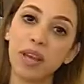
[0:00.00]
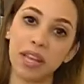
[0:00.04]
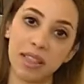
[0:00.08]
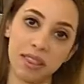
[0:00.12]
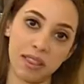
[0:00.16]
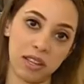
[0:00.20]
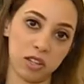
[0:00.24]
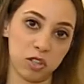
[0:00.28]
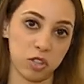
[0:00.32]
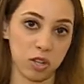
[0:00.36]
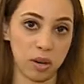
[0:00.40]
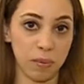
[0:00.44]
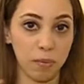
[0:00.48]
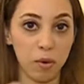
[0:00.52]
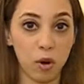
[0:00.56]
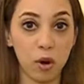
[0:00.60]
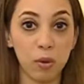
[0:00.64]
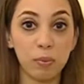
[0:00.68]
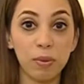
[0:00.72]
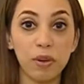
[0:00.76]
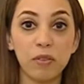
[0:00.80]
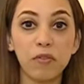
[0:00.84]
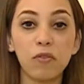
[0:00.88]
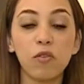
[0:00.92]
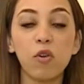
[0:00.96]
hit the gym or
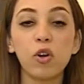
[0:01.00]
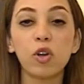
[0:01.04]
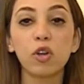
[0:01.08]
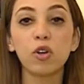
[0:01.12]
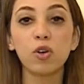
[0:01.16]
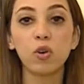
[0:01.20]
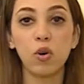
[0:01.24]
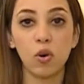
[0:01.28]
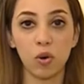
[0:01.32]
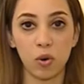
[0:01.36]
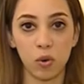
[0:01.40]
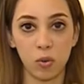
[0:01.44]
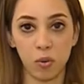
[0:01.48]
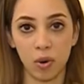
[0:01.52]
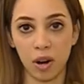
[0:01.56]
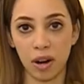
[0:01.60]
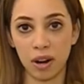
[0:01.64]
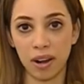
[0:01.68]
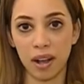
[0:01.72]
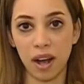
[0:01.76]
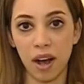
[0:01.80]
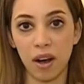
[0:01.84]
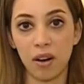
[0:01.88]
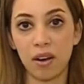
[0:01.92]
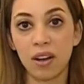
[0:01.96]
before you go to
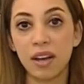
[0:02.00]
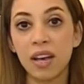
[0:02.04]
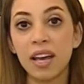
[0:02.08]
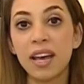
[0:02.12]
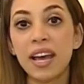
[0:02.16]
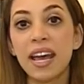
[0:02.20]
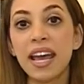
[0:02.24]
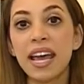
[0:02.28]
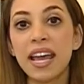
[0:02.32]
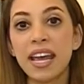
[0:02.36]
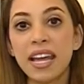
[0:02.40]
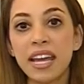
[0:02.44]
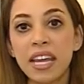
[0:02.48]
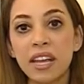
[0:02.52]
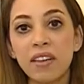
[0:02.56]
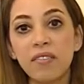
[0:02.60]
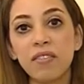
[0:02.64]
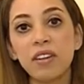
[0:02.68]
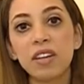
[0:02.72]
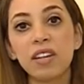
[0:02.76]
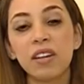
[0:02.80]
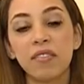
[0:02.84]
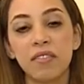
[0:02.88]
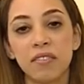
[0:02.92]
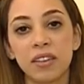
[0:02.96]
workout,
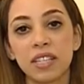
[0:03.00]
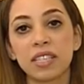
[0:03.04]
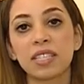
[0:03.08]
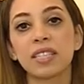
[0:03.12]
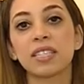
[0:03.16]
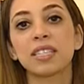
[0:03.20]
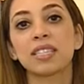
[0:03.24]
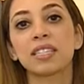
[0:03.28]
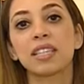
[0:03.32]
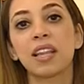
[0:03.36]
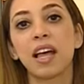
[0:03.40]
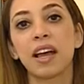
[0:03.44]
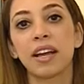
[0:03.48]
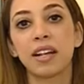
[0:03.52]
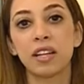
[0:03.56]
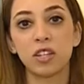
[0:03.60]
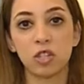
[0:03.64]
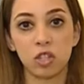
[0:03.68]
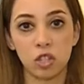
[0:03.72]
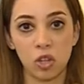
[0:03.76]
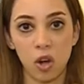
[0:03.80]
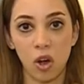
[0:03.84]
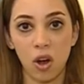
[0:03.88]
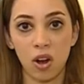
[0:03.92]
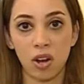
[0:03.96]
even if it's a slight
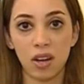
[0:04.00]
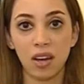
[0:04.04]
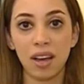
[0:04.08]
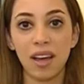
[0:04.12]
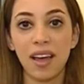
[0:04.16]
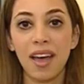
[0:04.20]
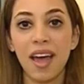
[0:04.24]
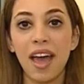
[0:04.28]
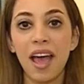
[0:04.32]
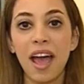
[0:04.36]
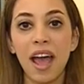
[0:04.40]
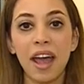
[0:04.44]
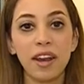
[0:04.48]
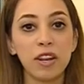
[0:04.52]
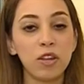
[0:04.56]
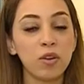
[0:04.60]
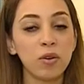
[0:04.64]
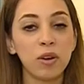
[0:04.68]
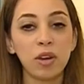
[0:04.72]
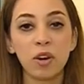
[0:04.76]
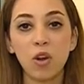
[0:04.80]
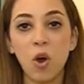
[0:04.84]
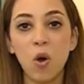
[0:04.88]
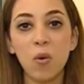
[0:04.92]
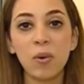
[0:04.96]
jog. And you
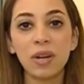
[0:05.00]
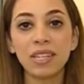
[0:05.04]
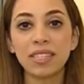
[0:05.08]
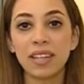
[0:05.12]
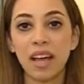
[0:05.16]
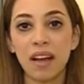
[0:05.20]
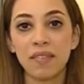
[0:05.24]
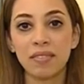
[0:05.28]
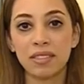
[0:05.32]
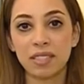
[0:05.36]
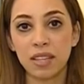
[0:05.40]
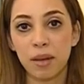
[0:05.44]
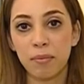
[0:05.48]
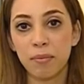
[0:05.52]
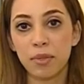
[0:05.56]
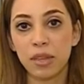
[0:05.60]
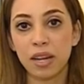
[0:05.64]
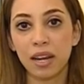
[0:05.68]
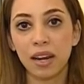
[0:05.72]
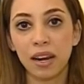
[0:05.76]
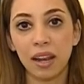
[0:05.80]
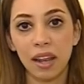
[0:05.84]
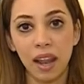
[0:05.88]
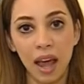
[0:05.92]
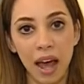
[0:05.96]
can always have
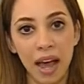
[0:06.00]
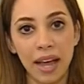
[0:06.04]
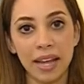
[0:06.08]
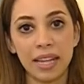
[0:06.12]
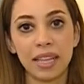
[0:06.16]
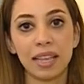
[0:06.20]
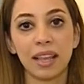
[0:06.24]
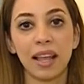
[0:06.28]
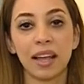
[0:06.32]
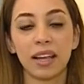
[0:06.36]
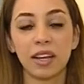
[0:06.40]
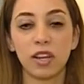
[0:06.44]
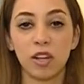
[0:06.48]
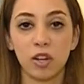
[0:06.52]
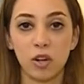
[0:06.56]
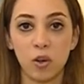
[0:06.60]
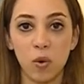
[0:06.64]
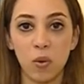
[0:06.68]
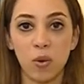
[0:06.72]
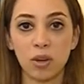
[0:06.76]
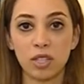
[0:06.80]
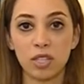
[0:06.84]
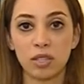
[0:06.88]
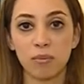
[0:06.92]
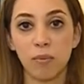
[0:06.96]
something light, like, you
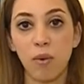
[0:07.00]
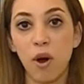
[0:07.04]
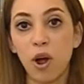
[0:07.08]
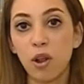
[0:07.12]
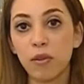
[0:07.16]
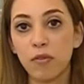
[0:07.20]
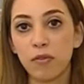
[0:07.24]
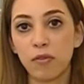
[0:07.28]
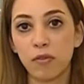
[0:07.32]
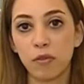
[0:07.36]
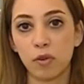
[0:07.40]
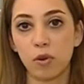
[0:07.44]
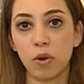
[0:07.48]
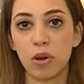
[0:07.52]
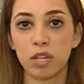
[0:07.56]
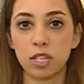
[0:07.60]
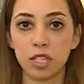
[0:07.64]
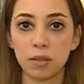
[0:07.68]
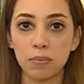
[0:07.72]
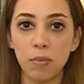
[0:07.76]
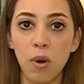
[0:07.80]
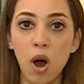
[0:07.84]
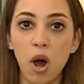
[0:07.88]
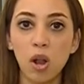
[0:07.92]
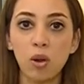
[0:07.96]
know, a small fruit, a
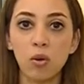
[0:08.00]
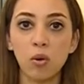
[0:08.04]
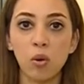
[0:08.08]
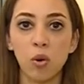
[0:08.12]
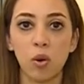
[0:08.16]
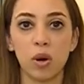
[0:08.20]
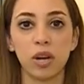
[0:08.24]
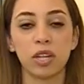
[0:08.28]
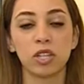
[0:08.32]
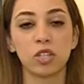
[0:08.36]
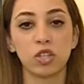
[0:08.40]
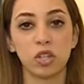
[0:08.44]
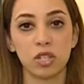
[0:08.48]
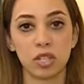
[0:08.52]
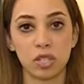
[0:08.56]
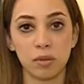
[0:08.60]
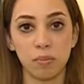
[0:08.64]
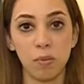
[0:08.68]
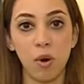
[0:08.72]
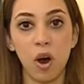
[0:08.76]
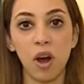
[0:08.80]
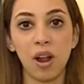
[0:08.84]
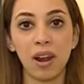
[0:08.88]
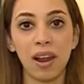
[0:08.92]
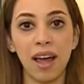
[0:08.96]
small orange, a
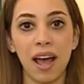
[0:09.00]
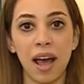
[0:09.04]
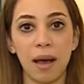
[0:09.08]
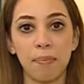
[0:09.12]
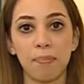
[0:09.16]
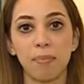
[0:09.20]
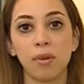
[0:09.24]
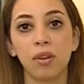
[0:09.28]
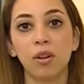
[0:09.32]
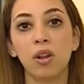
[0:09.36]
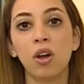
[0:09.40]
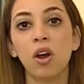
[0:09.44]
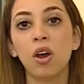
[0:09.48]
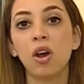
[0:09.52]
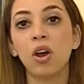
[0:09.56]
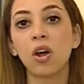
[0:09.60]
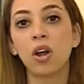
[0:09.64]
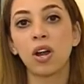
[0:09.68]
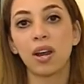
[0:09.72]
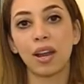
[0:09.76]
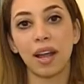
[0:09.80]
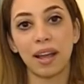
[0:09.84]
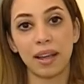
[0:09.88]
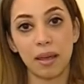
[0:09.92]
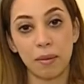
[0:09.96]
small apple,
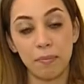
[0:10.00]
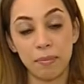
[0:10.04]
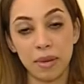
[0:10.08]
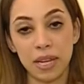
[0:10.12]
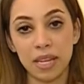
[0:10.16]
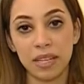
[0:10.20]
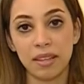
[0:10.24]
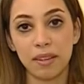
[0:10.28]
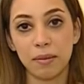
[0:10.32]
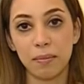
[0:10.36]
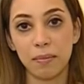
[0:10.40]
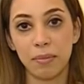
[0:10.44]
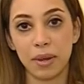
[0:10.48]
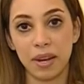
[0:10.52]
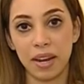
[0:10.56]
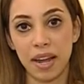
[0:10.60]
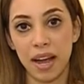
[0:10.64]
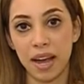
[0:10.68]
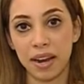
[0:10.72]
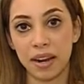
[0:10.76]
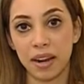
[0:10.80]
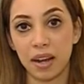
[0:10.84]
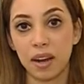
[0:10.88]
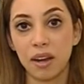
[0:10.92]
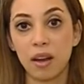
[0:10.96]
like a medium
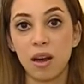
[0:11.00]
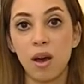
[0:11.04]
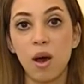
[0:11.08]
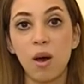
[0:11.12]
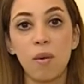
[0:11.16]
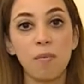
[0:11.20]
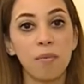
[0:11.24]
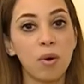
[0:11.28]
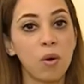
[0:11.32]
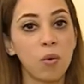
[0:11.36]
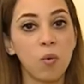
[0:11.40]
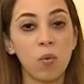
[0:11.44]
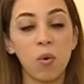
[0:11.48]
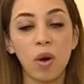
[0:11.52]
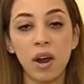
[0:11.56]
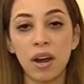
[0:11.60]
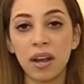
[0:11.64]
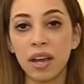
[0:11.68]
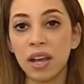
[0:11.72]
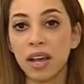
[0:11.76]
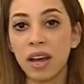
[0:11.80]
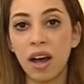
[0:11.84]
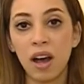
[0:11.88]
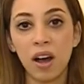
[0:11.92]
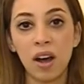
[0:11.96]
banana. But
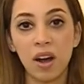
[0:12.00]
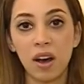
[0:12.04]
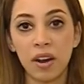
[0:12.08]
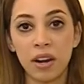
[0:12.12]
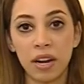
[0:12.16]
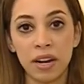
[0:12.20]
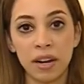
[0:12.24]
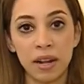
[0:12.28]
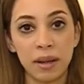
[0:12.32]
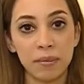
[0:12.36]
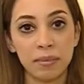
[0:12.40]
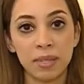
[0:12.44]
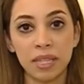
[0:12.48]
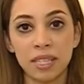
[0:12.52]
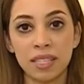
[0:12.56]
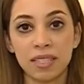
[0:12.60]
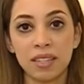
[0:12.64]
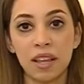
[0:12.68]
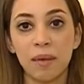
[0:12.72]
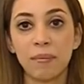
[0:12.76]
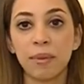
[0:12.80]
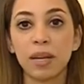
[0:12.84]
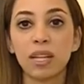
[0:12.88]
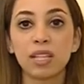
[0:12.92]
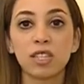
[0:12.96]
working out on an empty
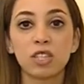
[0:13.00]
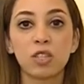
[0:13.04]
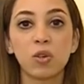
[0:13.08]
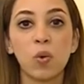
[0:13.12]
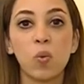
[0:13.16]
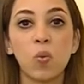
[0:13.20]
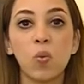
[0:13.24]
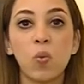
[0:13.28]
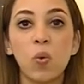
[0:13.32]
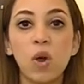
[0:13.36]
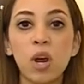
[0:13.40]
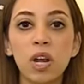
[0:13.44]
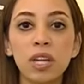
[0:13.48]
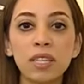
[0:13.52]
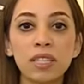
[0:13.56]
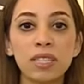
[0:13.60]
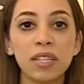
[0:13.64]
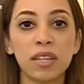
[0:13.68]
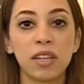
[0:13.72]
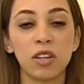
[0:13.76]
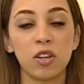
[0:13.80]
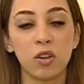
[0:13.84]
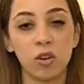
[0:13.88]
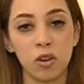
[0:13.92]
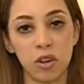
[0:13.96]
stomach is the worst
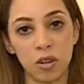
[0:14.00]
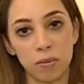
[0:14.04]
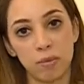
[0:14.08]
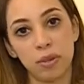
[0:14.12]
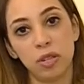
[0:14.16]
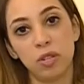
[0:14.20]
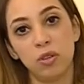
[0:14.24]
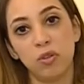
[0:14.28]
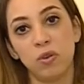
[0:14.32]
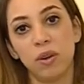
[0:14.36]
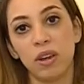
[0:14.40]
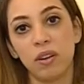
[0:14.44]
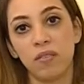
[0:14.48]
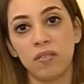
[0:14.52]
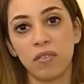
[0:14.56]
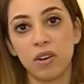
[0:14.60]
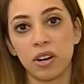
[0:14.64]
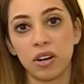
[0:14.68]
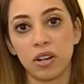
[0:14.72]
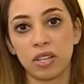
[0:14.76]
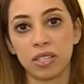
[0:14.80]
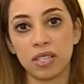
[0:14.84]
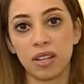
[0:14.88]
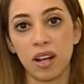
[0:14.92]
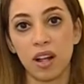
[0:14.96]
thing you could be doing for
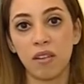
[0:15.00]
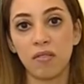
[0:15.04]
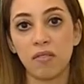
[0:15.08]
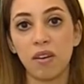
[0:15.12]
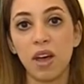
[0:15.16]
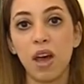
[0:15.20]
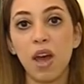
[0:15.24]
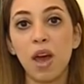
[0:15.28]
yourself.